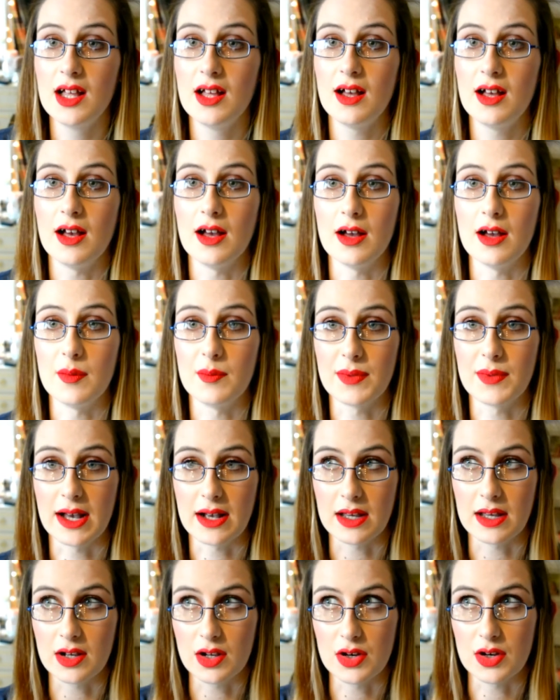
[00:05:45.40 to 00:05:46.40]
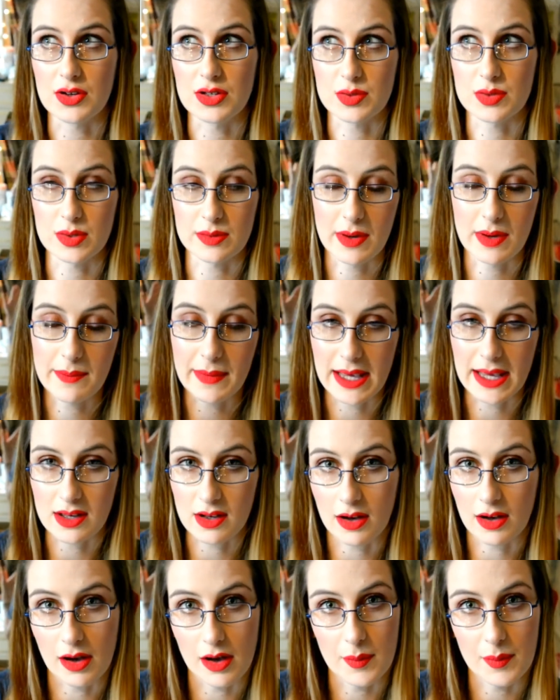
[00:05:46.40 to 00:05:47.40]
That includes with my
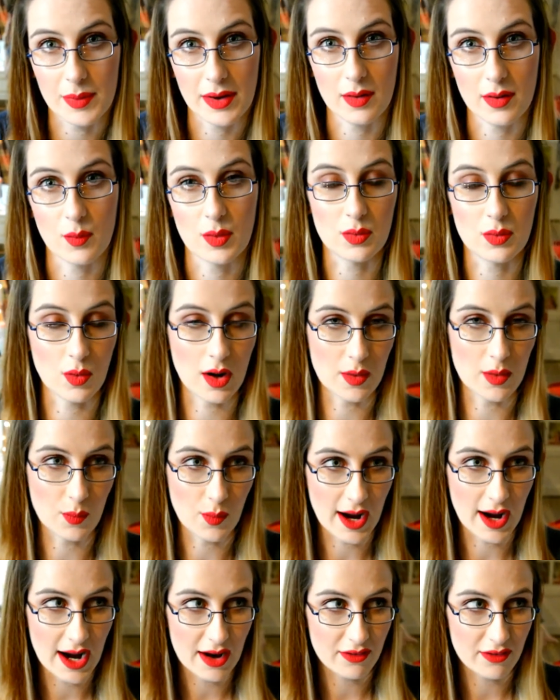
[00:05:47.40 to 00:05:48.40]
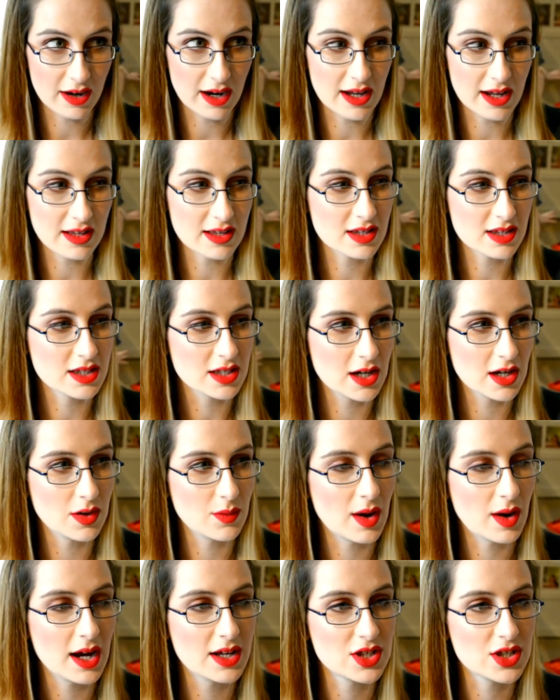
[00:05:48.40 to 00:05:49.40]
makeup, with what I'm wearing. So
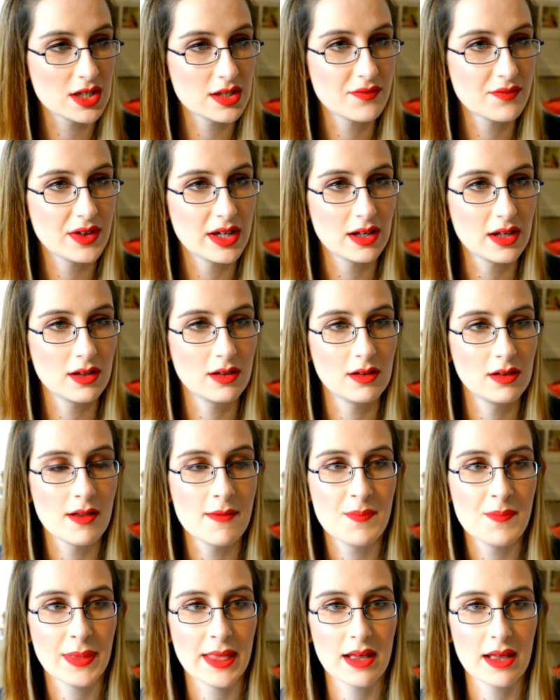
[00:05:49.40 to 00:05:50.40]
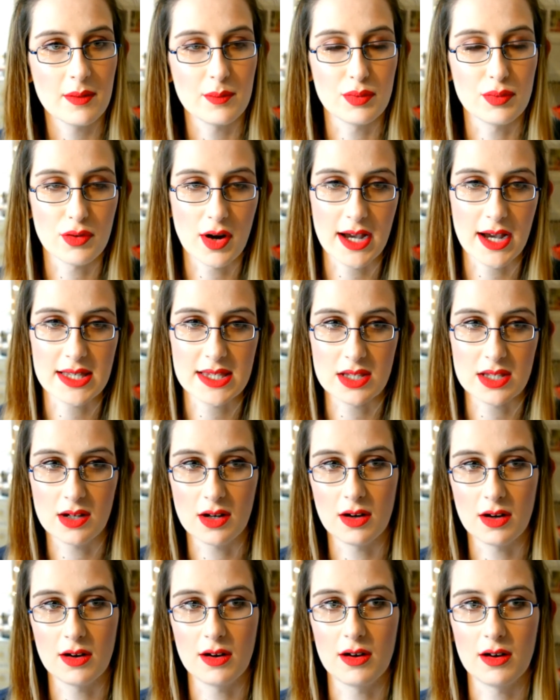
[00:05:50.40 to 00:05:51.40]
I just feel brights
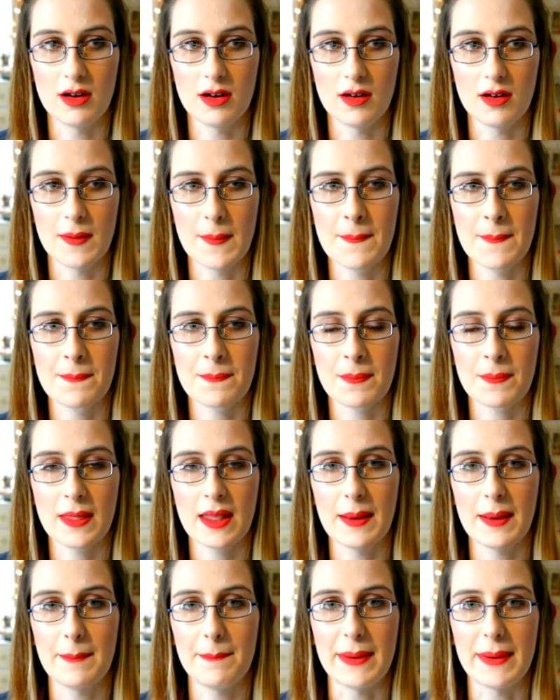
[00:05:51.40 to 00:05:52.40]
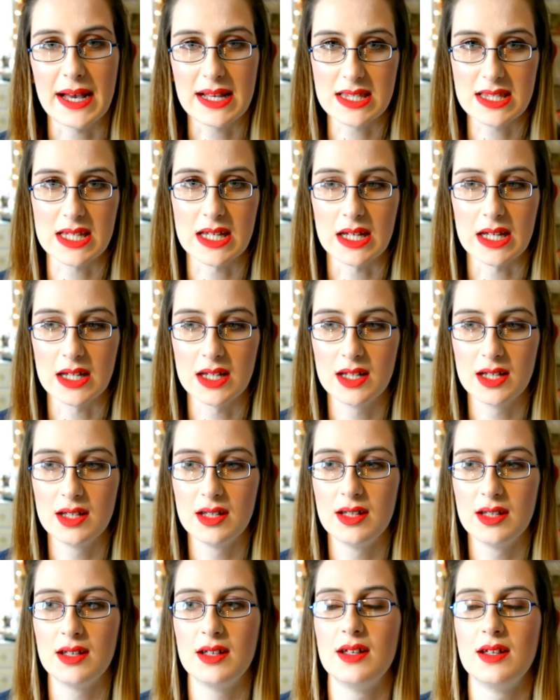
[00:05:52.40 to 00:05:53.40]
are better
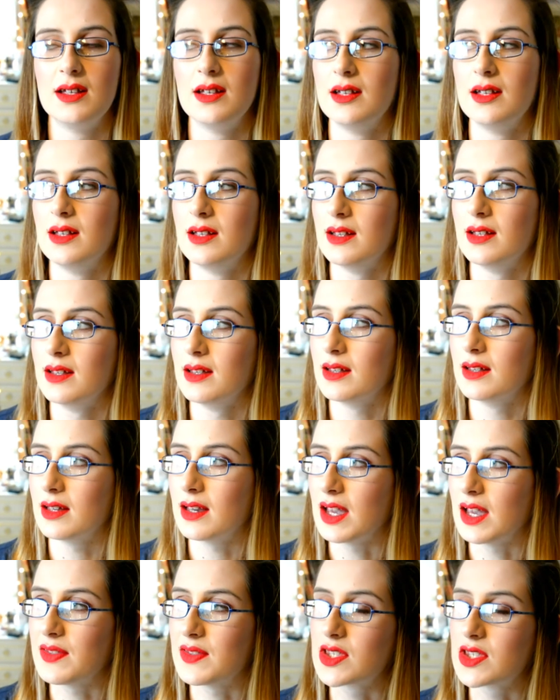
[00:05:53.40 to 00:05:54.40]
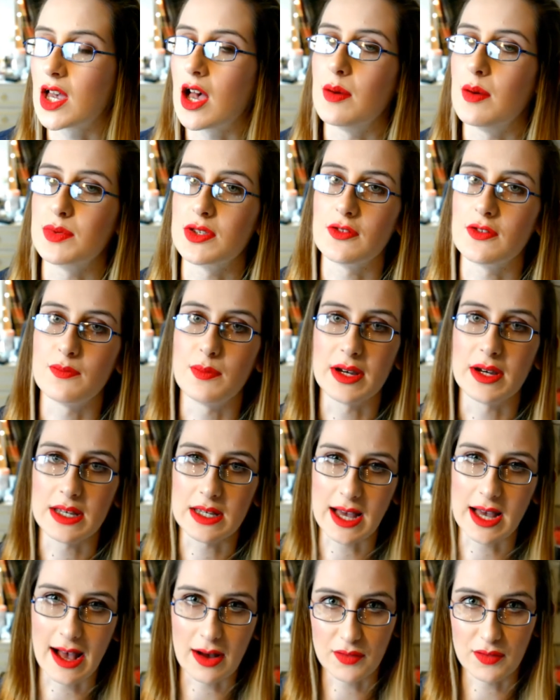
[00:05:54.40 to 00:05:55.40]
in the terms of my
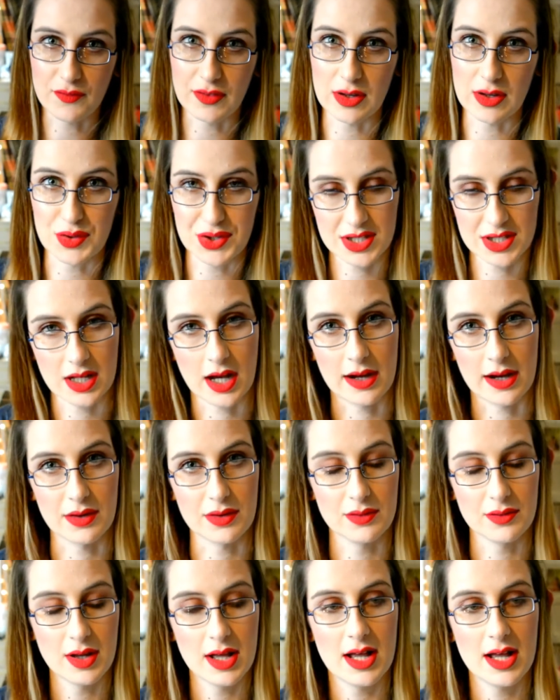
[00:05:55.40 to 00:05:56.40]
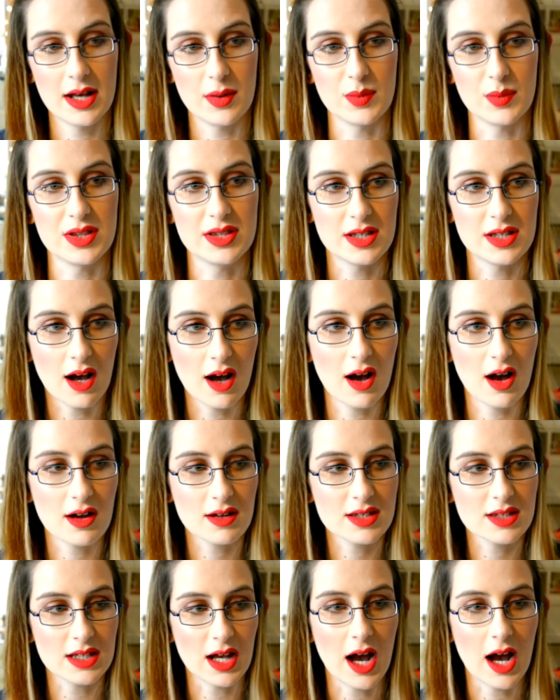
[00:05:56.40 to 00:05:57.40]
outfit or style. With
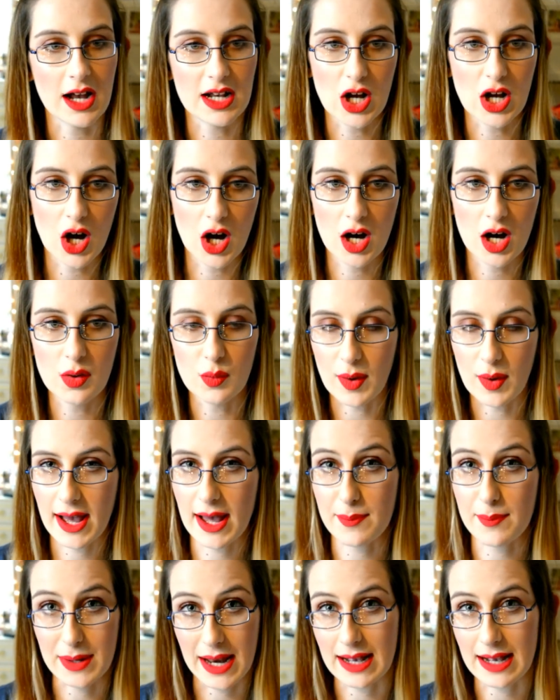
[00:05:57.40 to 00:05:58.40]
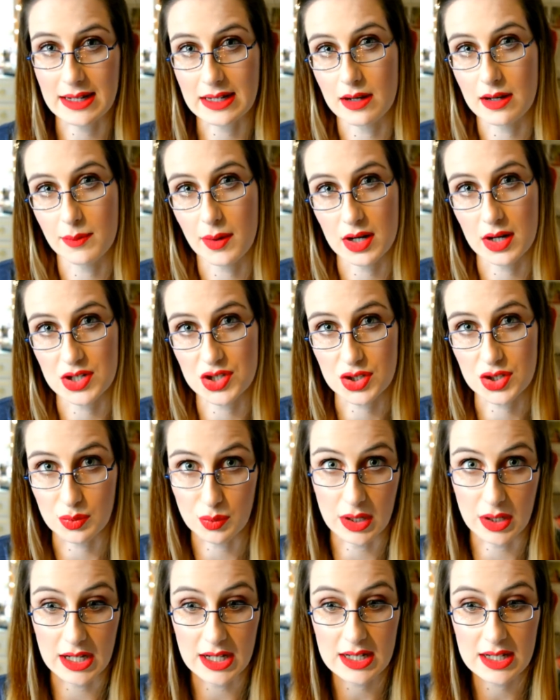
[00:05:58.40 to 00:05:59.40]
darks, I can't wear black nail polish to
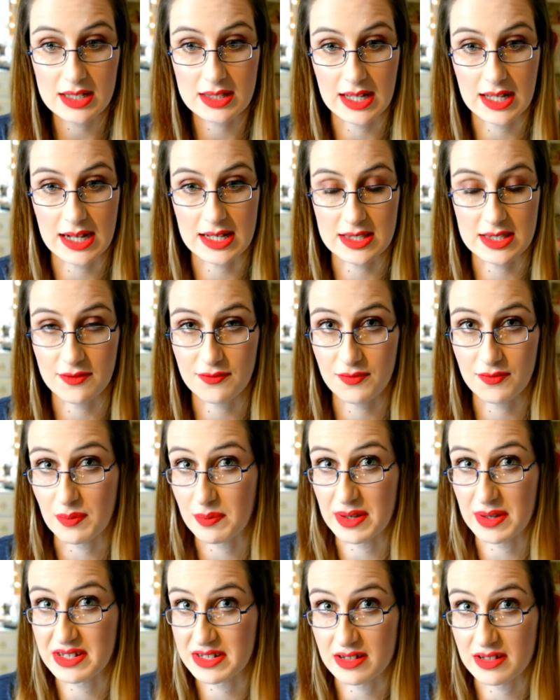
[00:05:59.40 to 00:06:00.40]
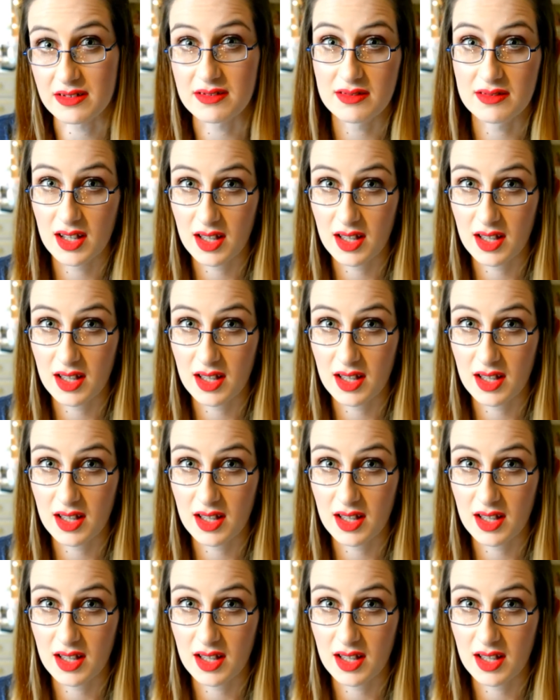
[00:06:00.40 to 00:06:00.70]
work. That's a forbidden